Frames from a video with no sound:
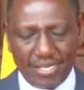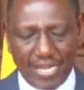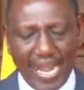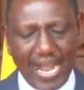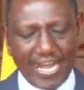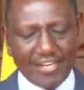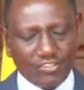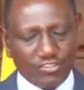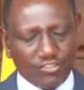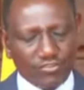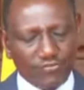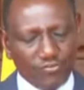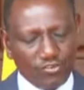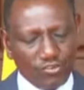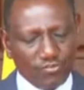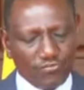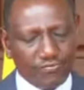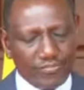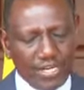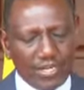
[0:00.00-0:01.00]
and to
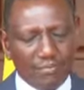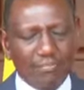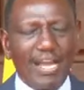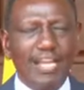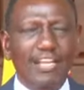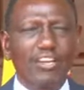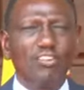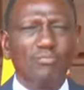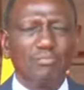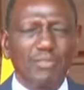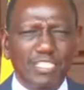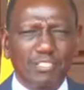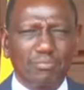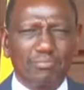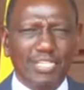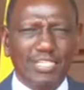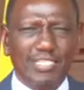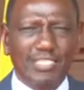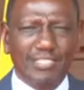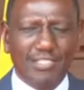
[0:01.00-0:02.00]
fulfill my
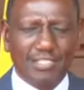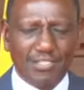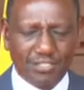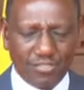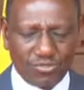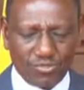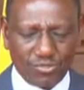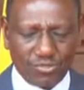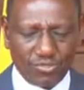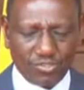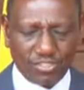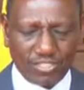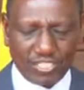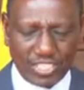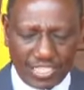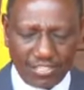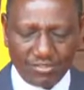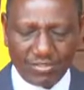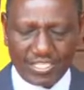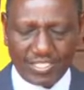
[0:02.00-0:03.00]
commitment to
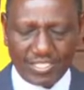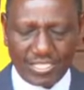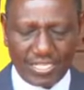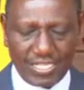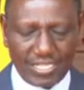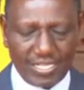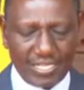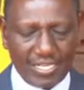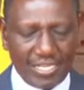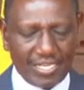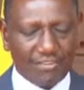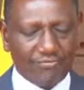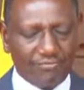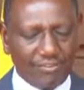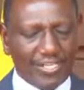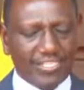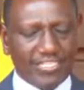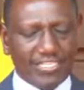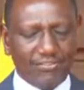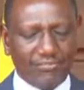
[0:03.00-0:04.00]
continuously and
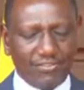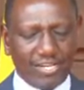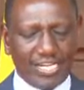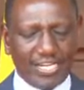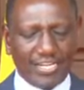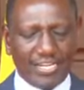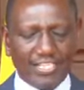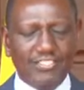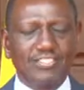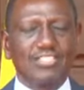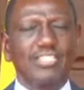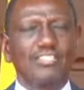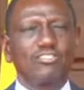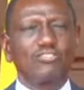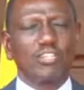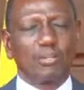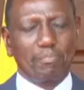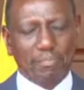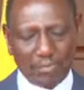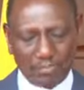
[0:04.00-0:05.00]
effectively listen to
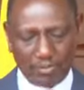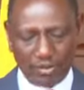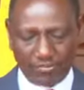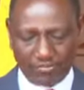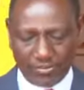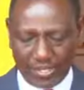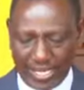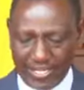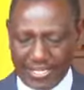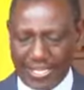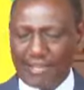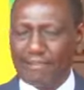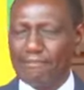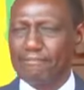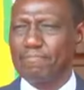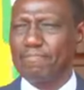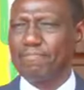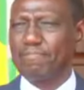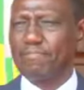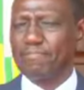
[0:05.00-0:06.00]
the people of Kenya,
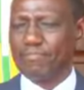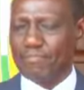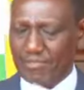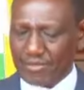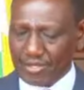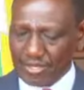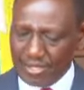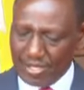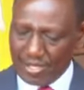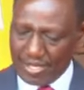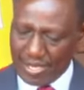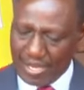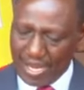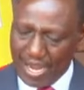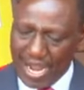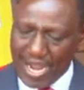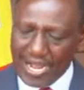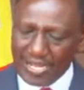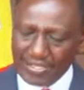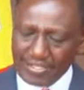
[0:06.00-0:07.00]

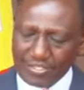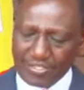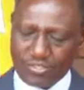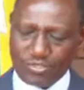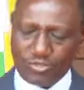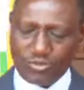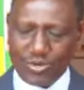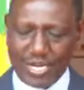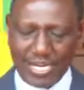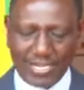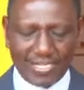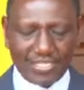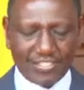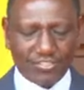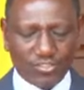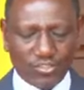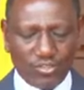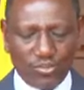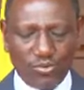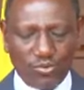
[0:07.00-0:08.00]
and to
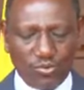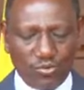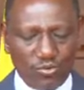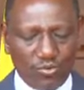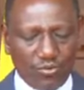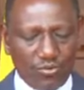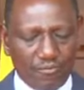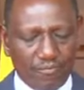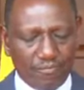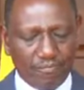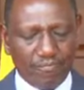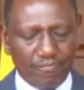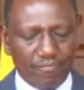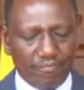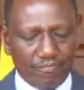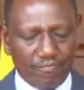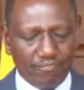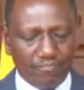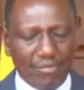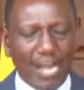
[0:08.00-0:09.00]
underscore
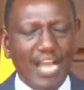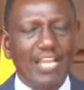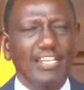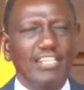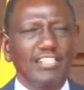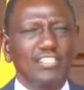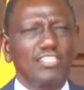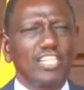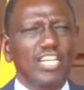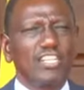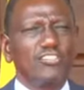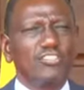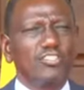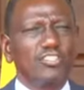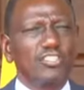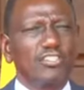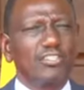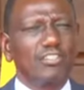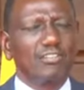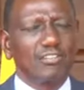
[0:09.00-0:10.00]
my
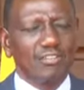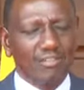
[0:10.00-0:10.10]
intention